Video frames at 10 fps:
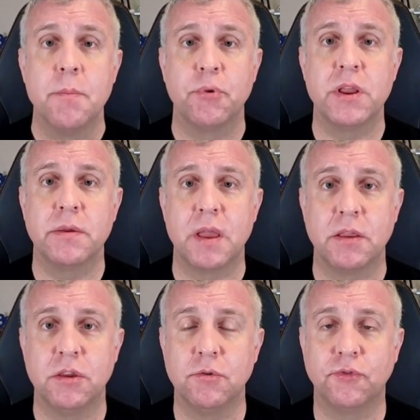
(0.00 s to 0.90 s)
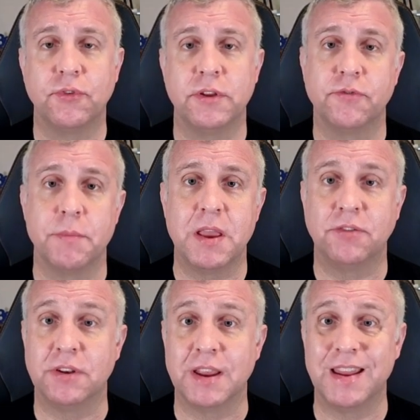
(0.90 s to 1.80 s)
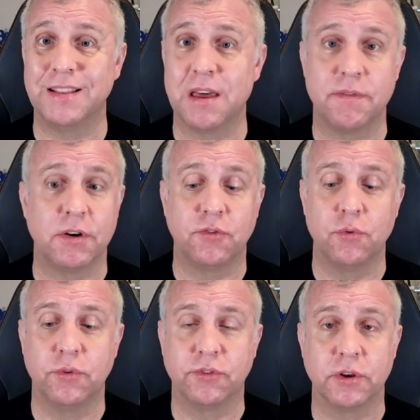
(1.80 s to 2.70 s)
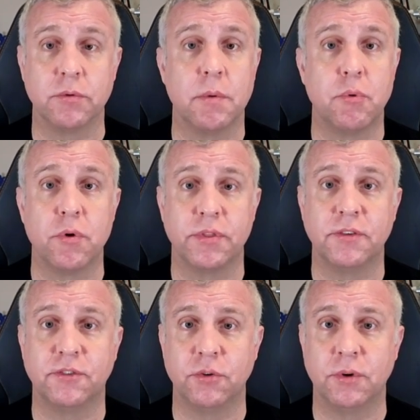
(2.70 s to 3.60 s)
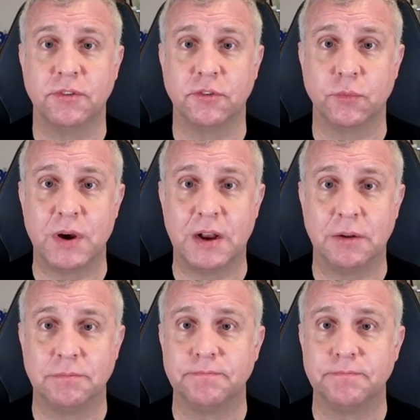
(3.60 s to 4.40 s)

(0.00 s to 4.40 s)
pretty useful information, and a lot of our tools are going to report this to us as well.